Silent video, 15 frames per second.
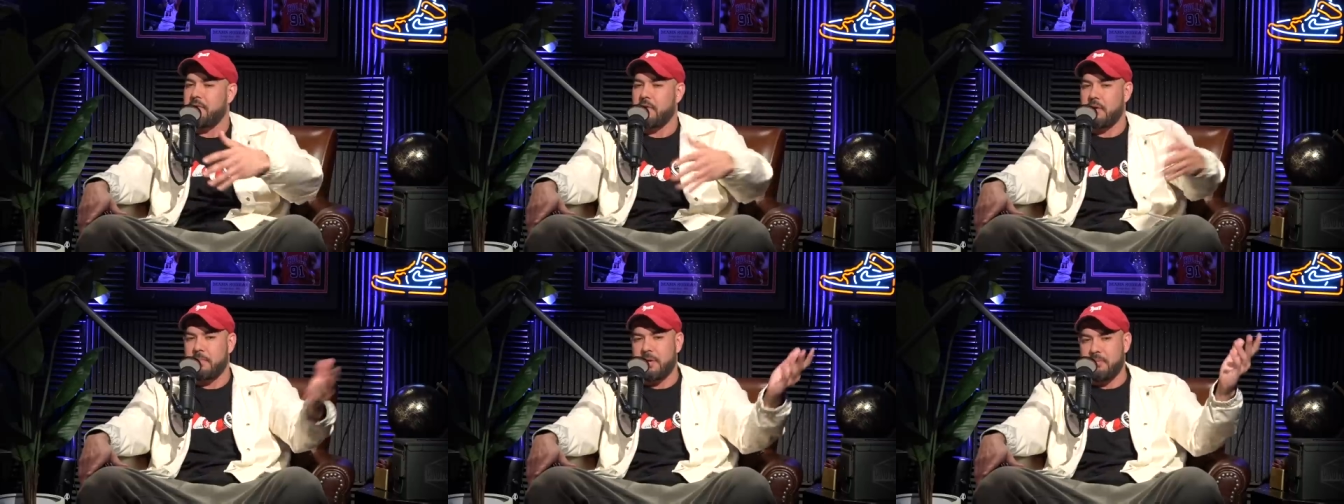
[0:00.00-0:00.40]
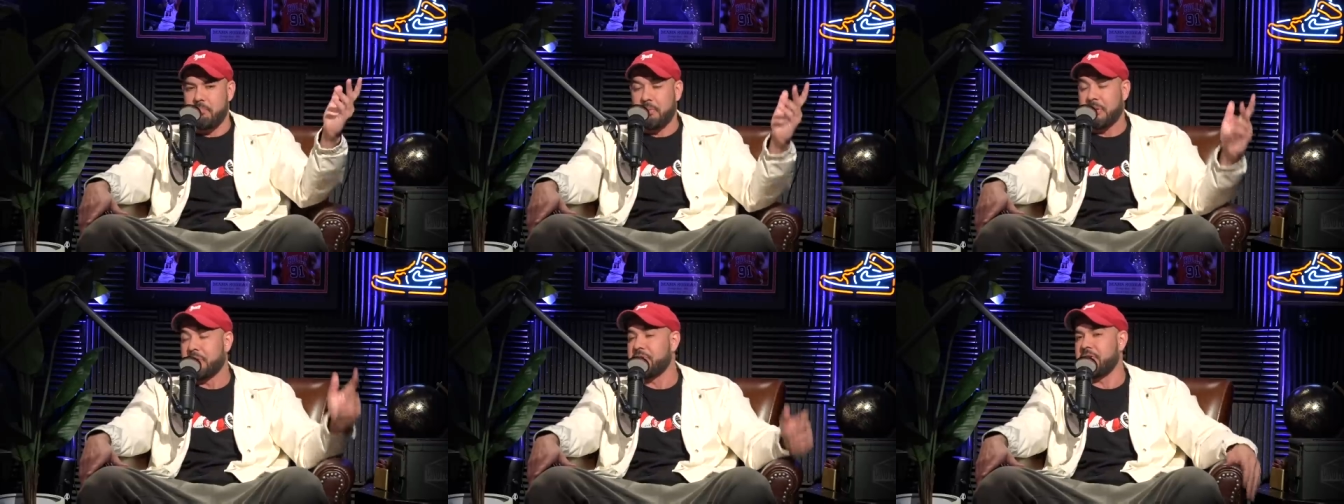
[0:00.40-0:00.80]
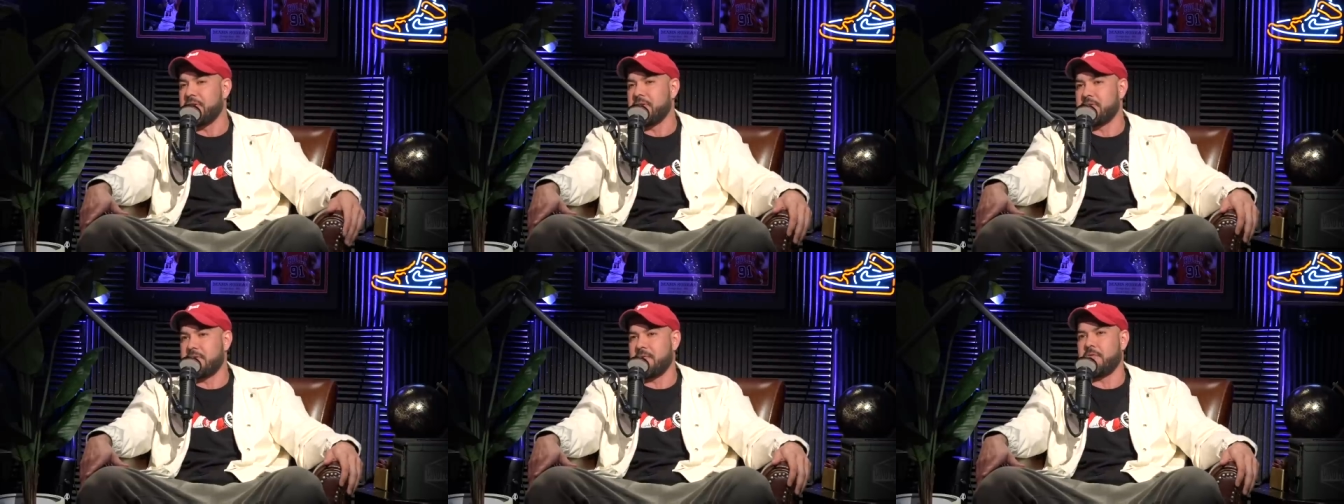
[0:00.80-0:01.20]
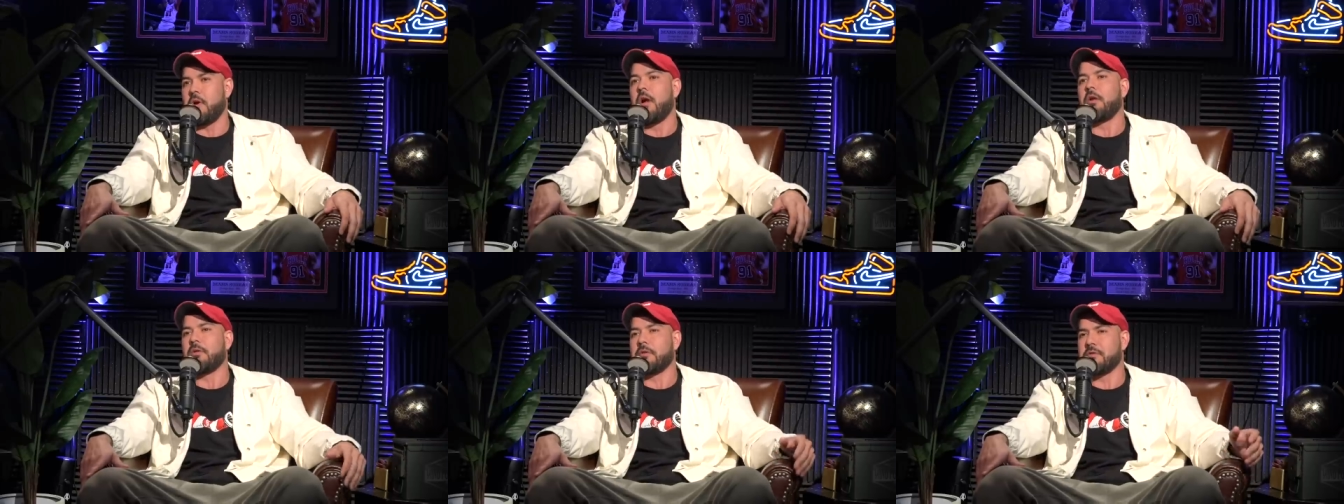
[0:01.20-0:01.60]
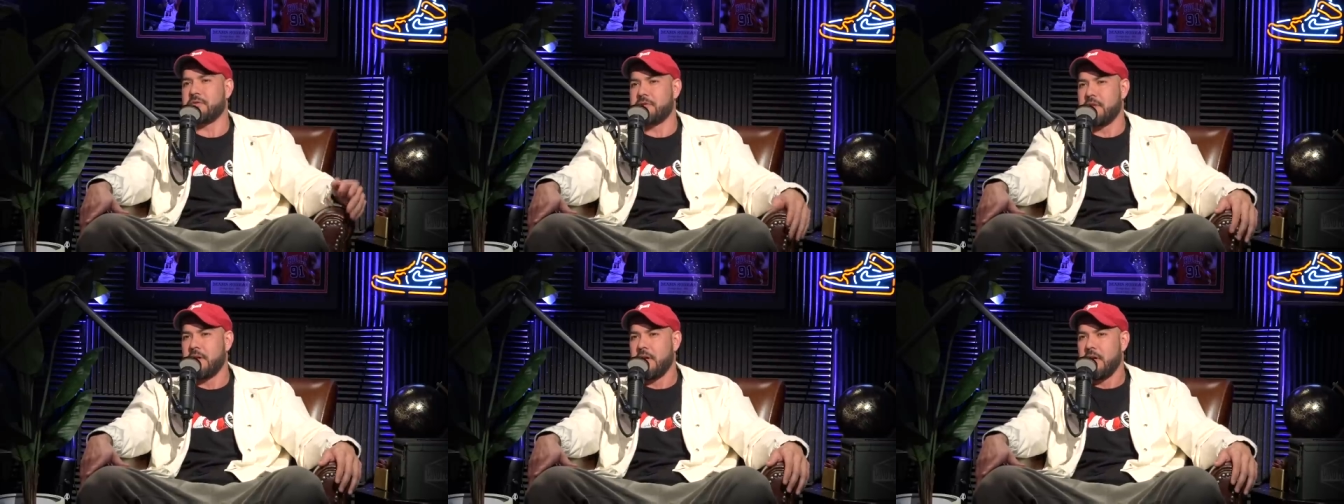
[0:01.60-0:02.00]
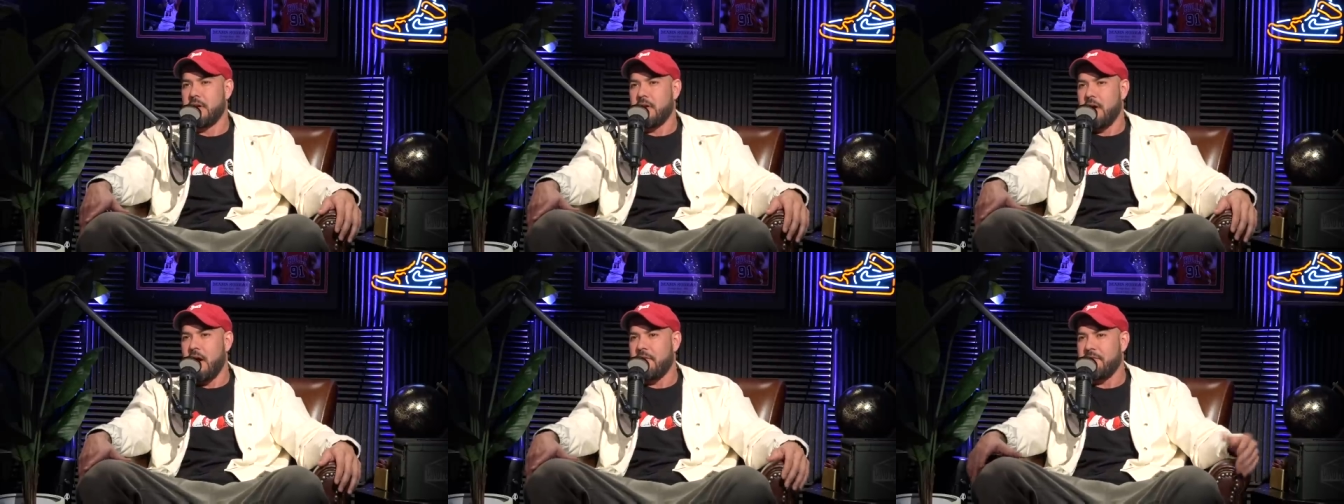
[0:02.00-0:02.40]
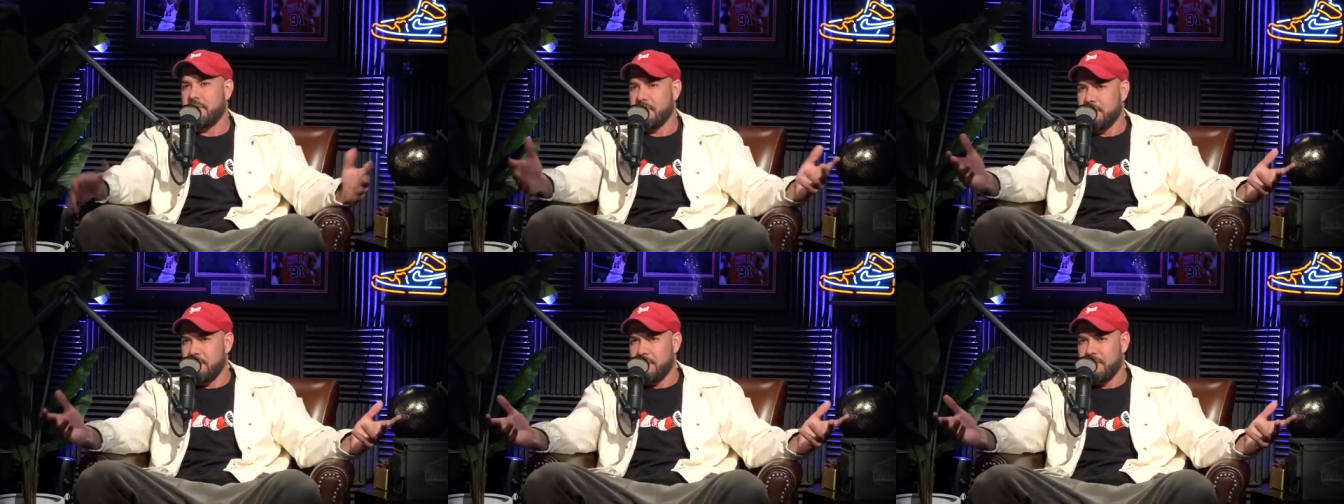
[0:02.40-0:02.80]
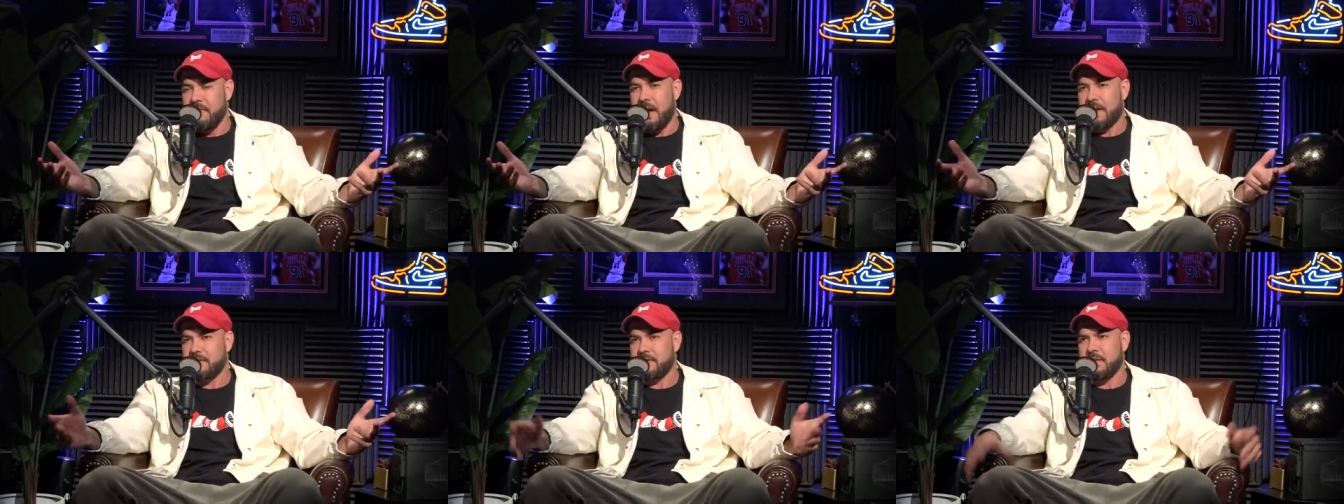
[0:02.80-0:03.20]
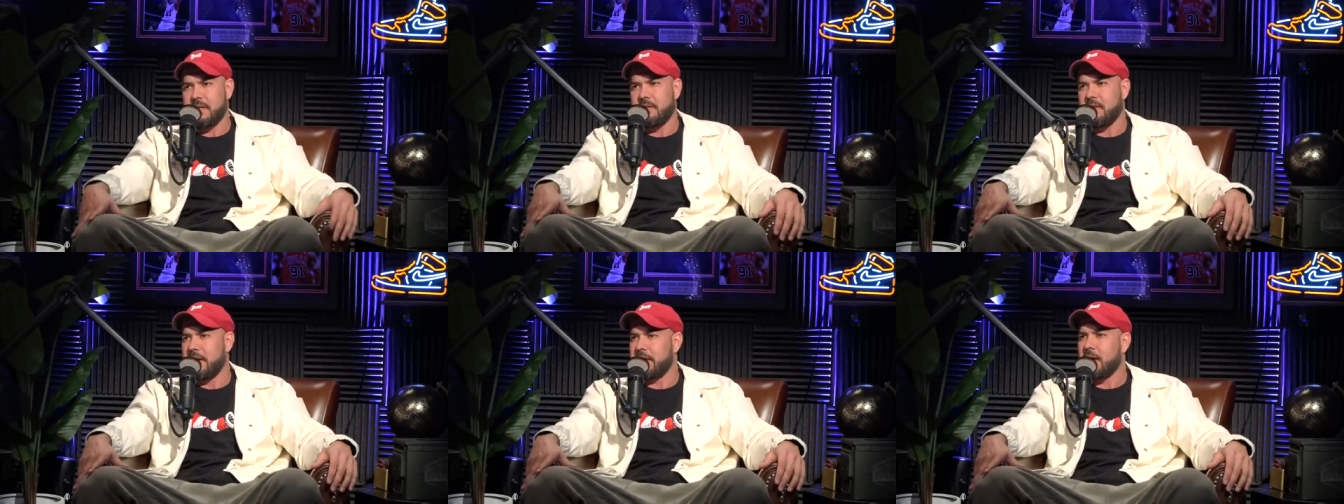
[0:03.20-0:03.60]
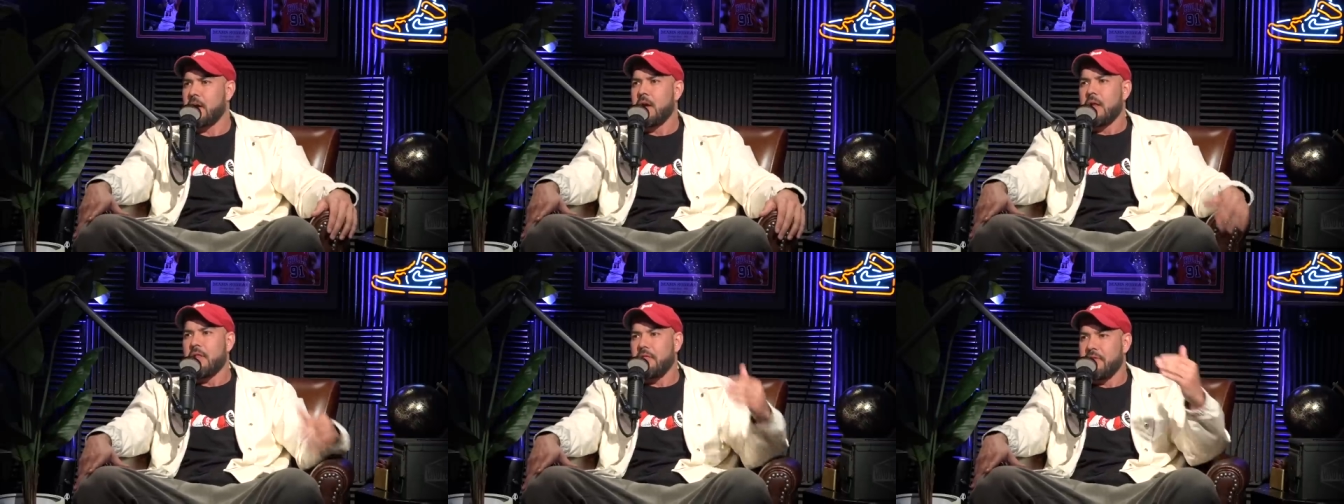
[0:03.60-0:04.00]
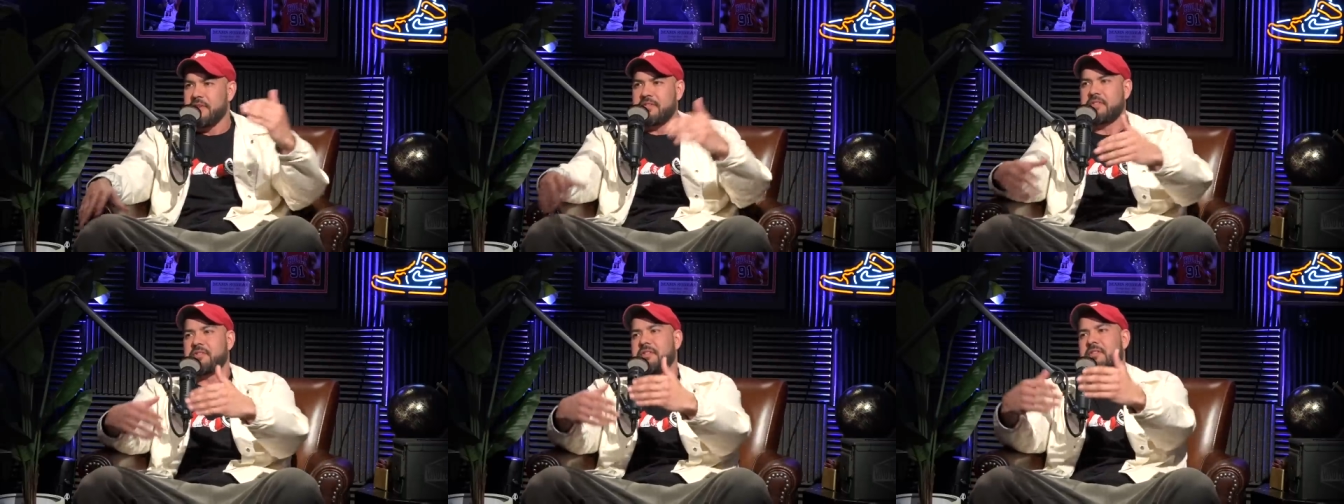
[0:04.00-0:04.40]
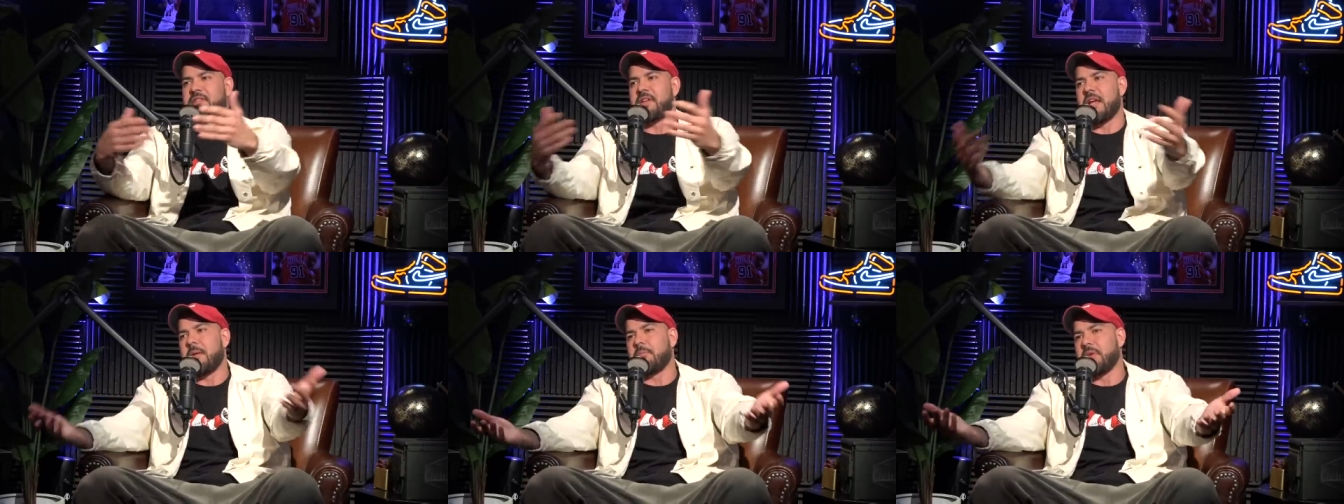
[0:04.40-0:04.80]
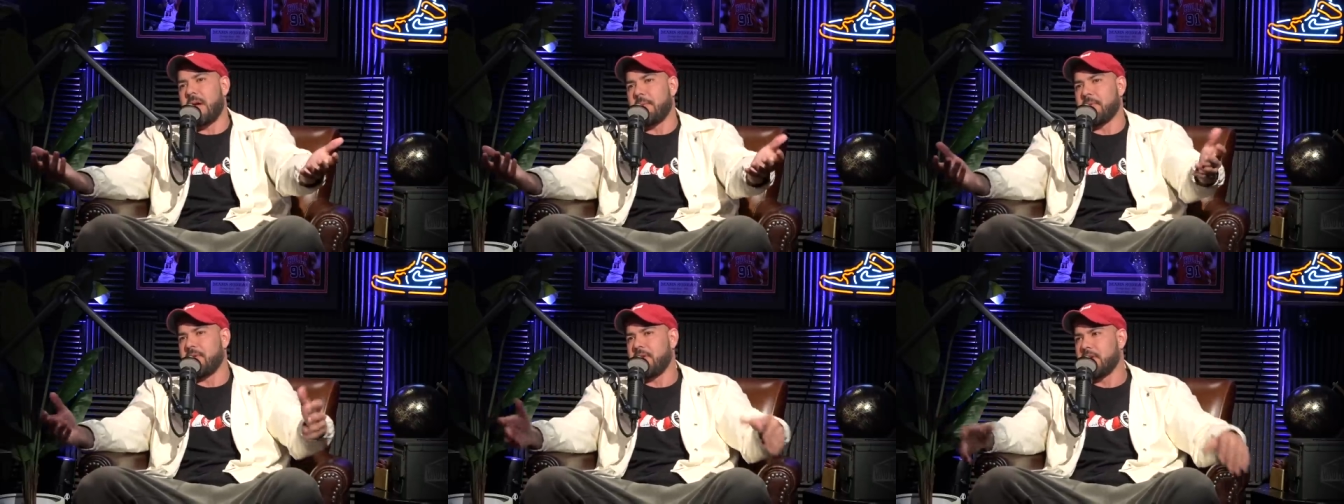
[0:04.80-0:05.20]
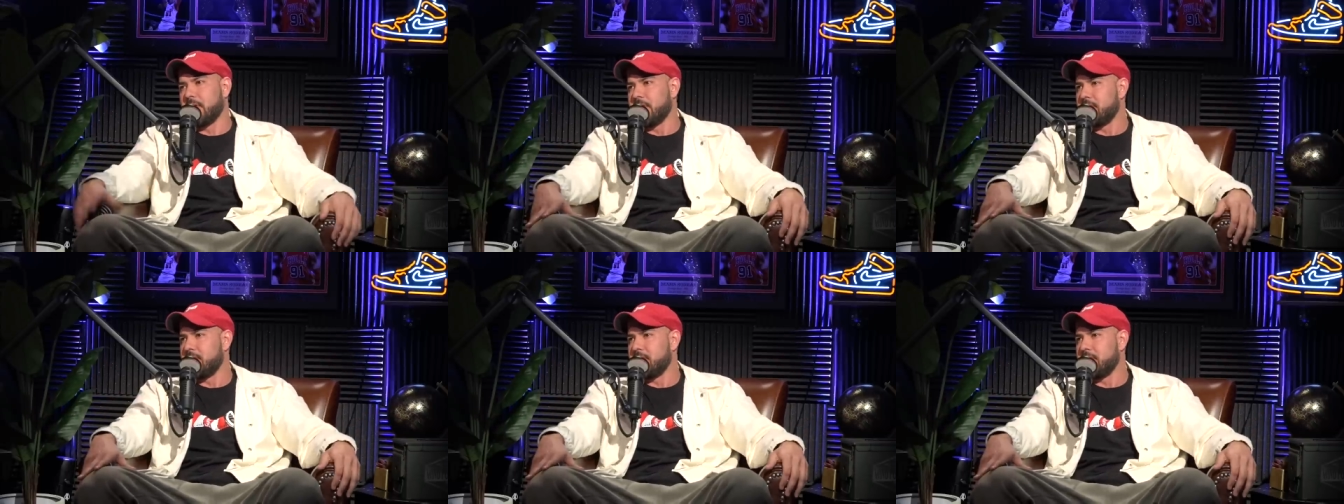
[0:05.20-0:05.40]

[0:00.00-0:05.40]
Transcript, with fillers: already made billions of dollars off of the vaccine, like this is the same type of deal.